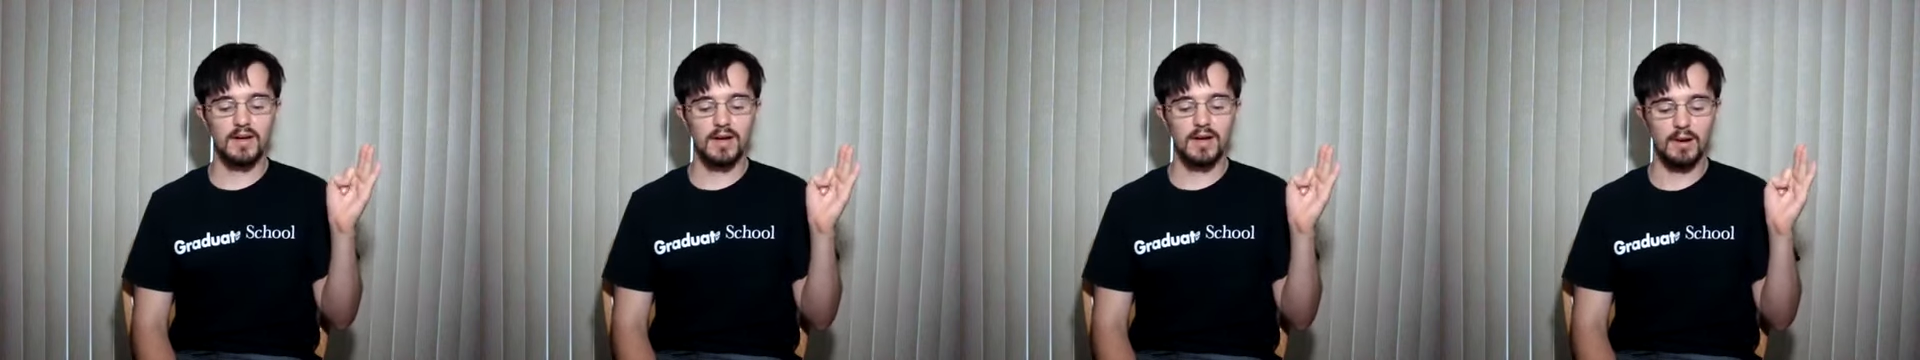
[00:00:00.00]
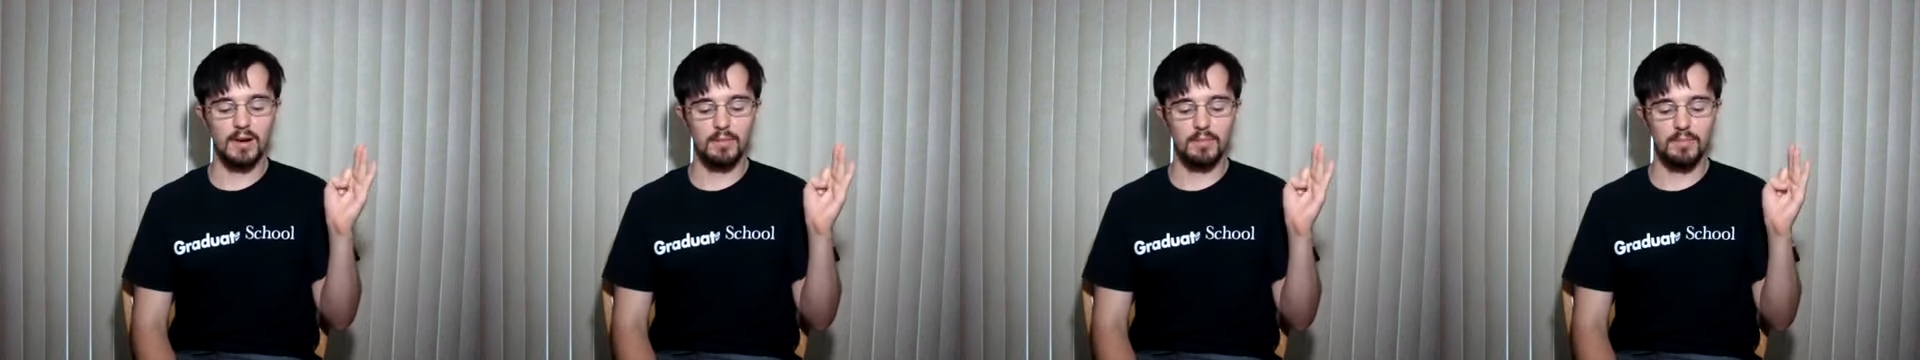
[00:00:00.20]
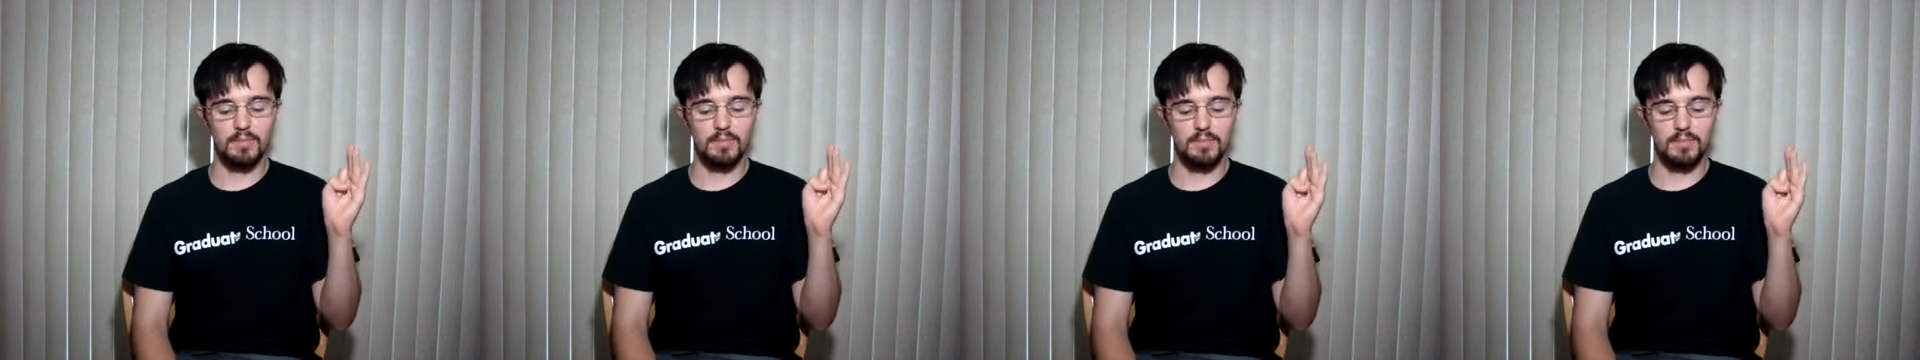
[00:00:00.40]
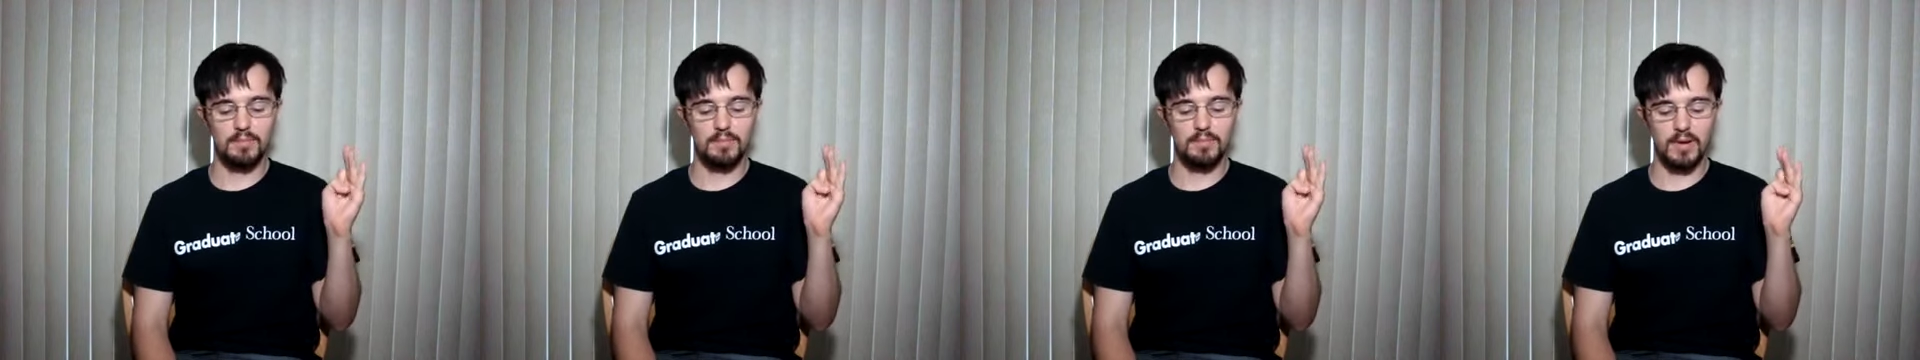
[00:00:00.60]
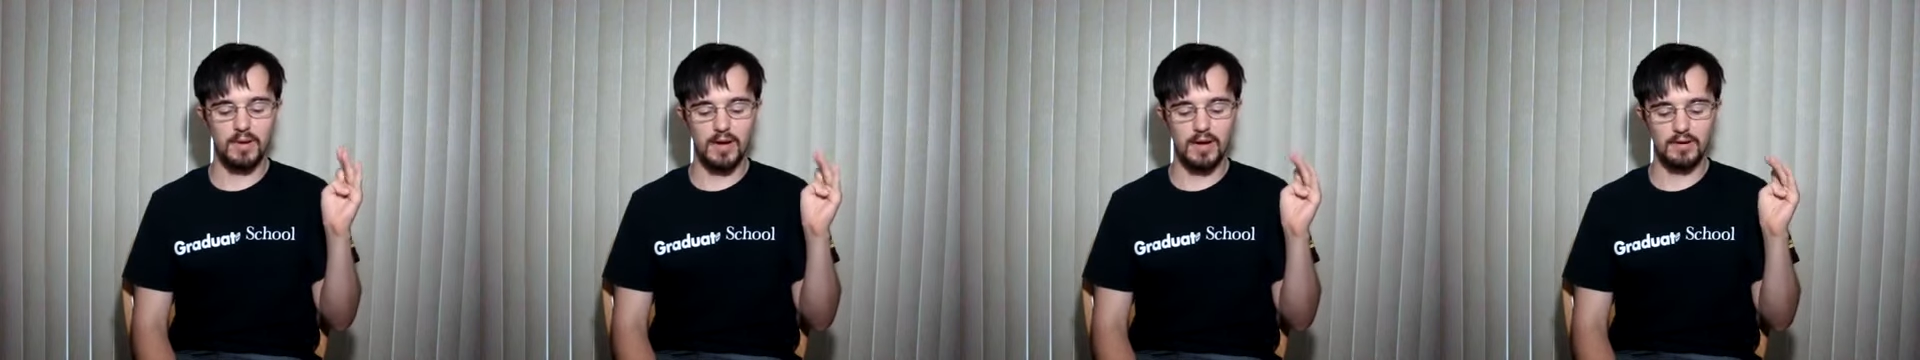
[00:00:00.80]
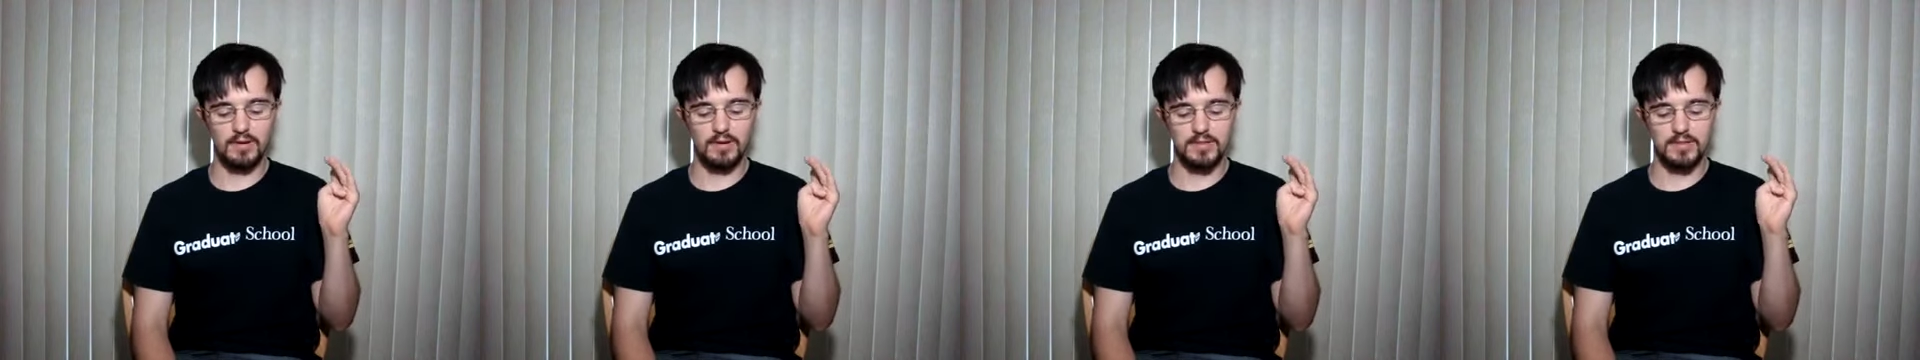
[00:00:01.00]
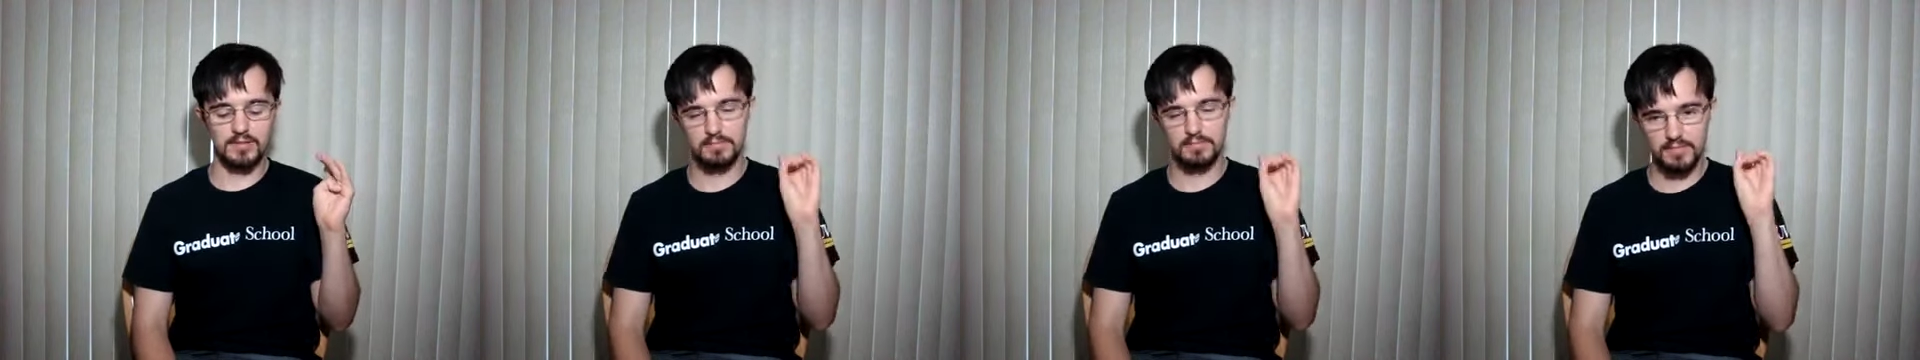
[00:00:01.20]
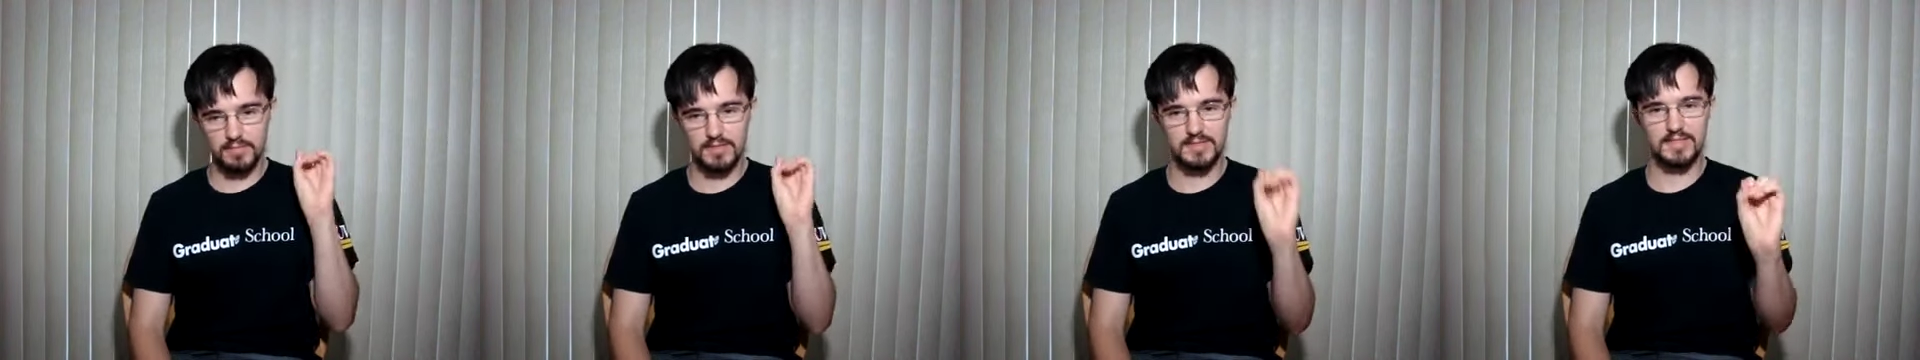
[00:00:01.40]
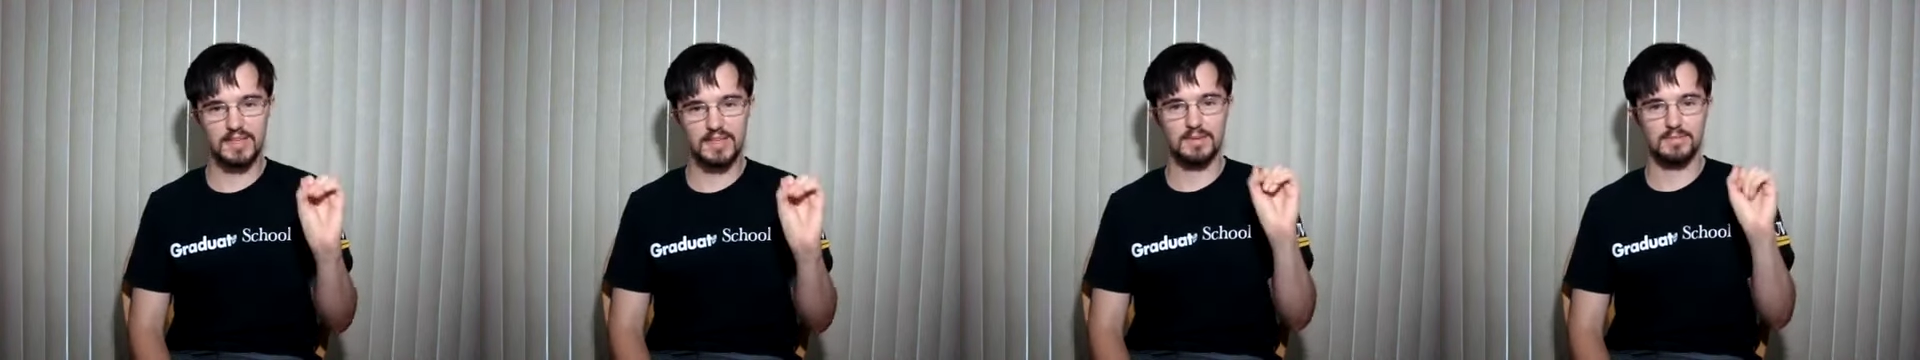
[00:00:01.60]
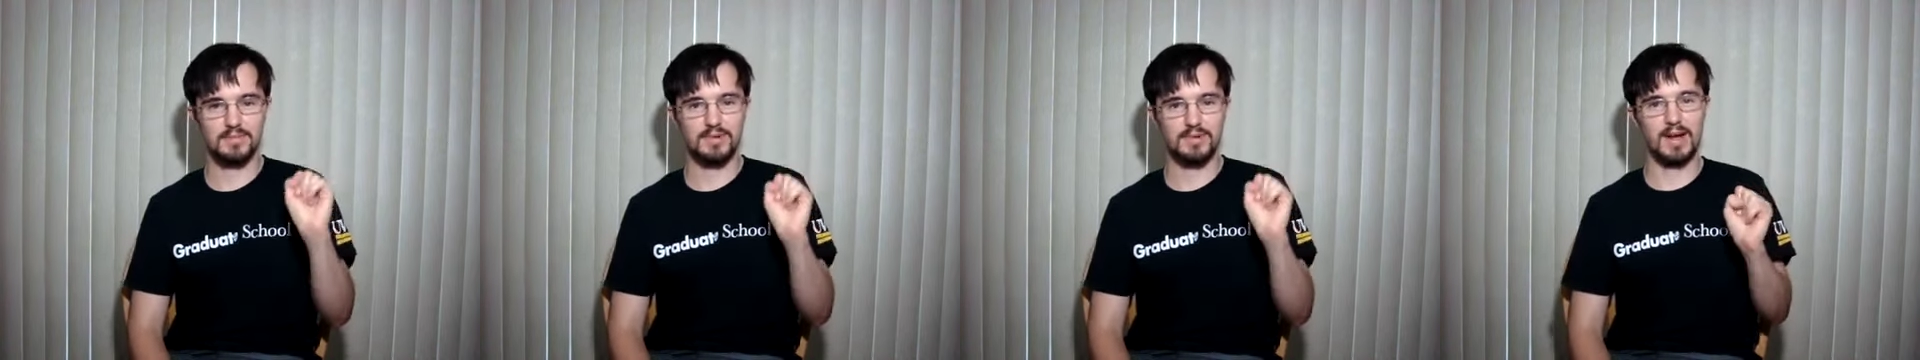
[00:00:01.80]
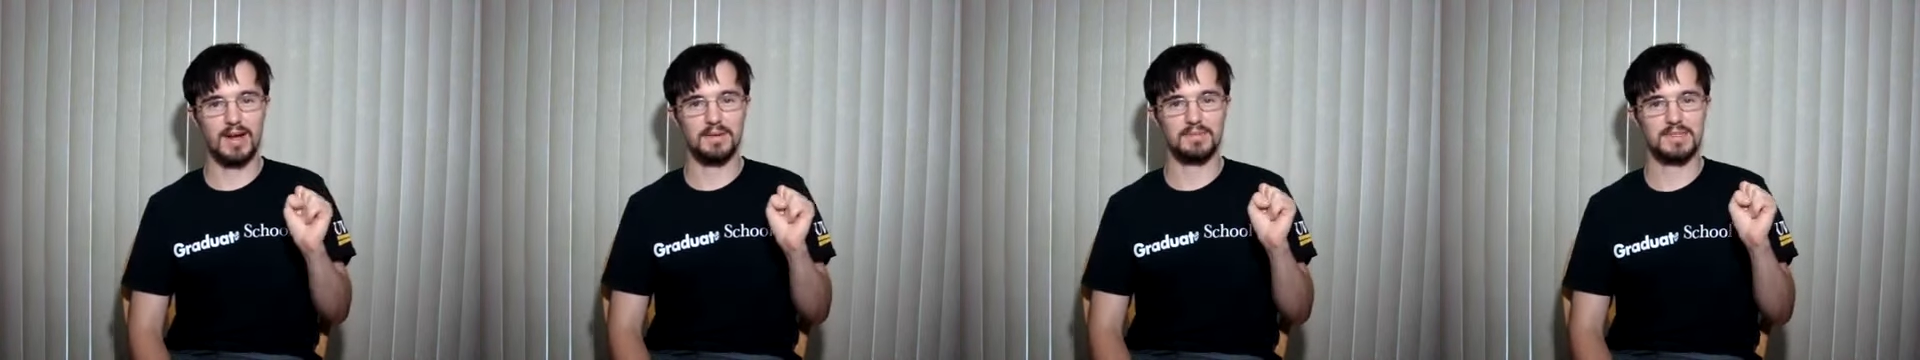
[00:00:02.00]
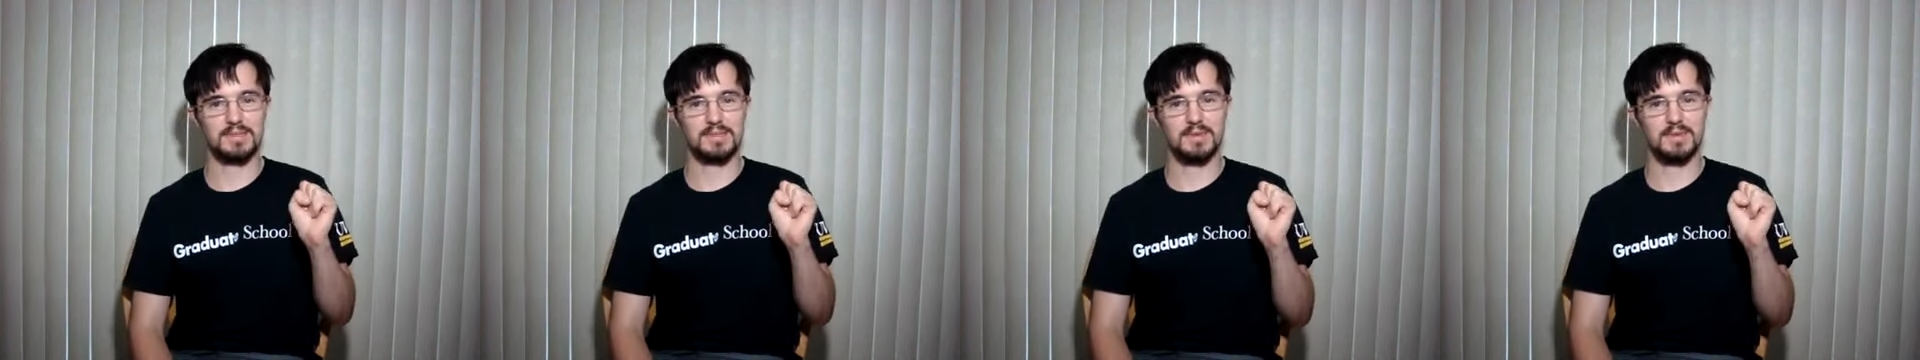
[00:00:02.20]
about Mersenne primes,